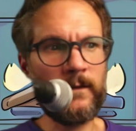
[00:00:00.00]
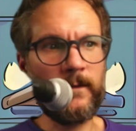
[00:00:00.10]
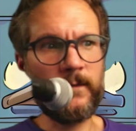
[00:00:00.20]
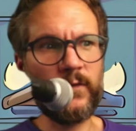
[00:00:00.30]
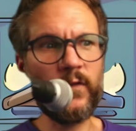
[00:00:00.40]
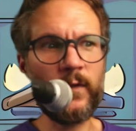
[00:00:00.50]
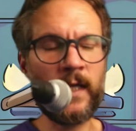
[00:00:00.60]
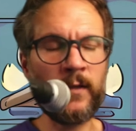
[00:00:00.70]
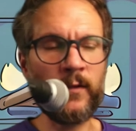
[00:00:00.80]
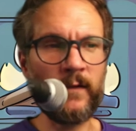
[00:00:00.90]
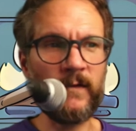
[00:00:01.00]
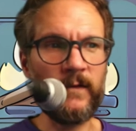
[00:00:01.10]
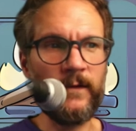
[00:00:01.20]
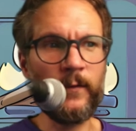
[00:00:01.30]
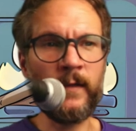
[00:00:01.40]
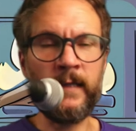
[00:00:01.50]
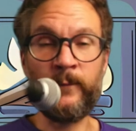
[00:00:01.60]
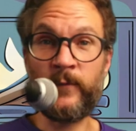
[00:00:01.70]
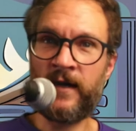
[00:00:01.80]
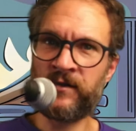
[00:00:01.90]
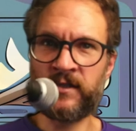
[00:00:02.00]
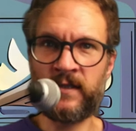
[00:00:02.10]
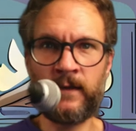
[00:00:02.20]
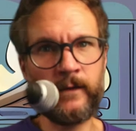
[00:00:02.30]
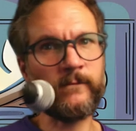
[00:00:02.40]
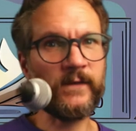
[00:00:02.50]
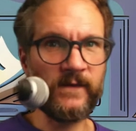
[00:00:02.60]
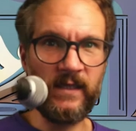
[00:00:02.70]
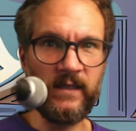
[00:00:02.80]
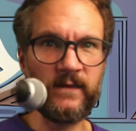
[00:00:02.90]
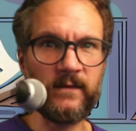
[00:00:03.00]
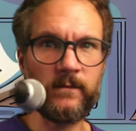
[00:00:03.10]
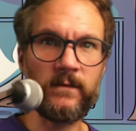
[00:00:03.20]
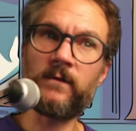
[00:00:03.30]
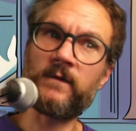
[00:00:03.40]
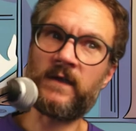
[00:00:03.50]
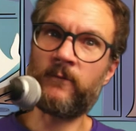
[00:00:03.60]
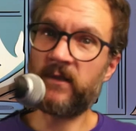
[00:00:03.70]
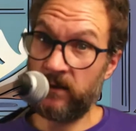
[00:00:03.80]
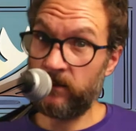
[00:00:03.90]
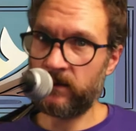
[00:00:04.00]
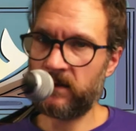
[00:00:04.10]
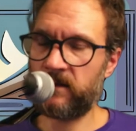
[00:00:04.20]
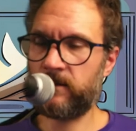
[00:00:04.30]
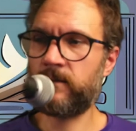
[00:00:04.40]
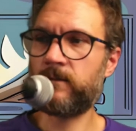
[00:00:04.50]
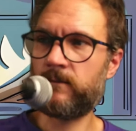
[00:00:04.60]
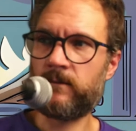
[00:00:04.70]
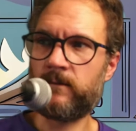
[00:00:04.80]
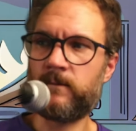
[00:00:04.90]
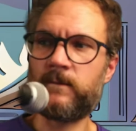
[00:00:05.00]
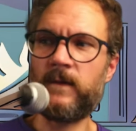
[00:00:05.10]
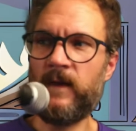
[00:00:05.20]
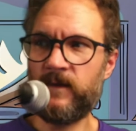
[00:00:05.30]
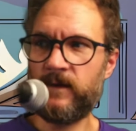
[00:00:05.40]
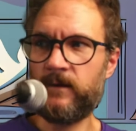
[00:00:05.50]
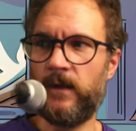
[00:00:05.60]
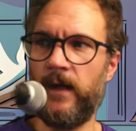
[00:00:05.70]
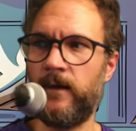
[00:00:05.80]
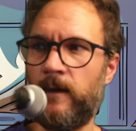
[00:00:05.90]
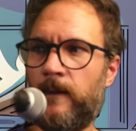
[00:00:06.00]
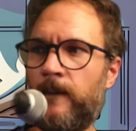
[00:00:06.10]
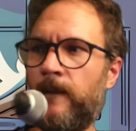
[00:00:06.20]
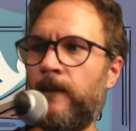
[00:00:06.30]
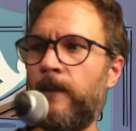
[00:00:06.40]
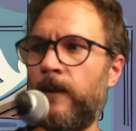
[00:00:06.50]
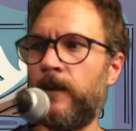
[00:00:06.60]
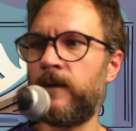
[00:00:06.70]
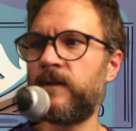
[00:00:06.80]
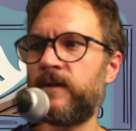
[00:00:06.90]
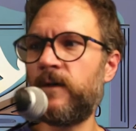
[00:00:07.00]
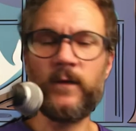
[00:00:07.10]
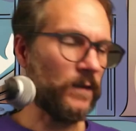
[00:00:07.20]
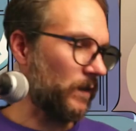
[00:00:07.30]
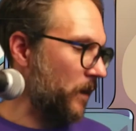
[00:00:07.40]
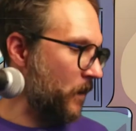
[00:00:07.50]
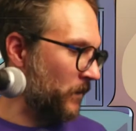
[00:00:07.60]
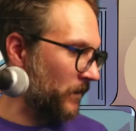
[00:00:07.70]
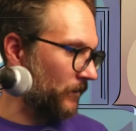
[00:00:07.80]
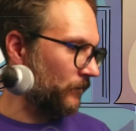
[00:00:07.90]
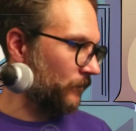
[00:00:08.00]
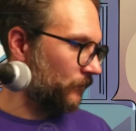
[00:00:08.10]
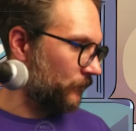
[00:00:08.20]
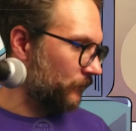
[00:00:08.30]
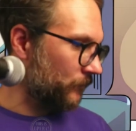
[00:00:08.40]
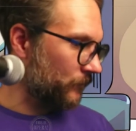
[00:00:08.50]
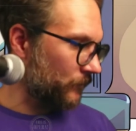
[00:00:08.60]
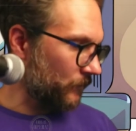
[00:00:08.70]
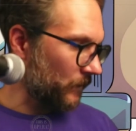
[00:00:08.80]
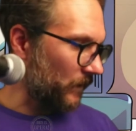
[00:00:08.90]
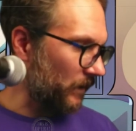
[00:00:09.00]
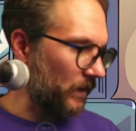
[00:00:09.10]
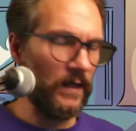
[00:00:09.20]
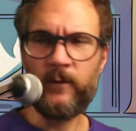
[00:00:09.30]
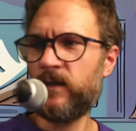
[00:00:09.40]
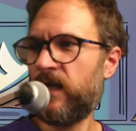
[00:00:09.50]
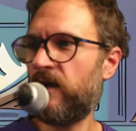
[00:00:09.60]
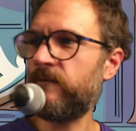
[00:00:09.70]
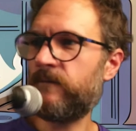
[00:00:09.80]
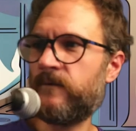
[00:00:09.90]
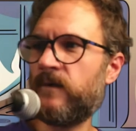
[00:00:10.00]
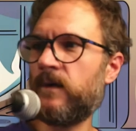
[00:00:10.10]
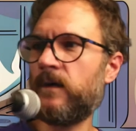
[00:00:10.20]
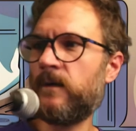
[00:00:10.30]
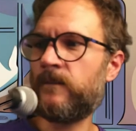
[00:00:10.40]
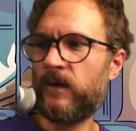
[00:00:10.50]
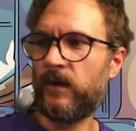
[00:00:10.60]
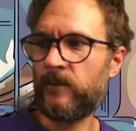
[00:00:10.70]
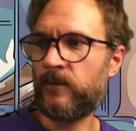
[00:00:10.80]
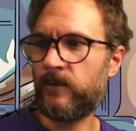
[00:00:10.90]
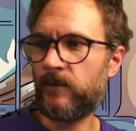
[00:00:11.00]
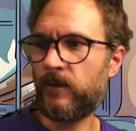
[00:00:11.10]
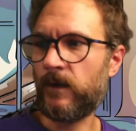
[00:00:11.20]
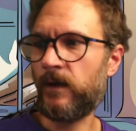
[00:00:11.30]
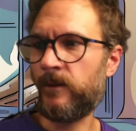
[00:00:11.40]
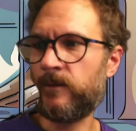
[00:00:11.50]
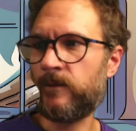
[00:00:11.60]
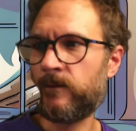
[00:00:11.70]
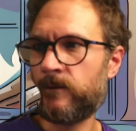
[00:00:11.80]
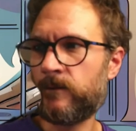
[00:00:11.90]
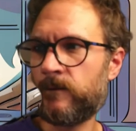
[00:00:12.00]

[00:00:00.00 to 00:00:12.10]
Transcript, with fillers: doing your your impression of what they do using what you can do. That's yeah. So, um now we have um um um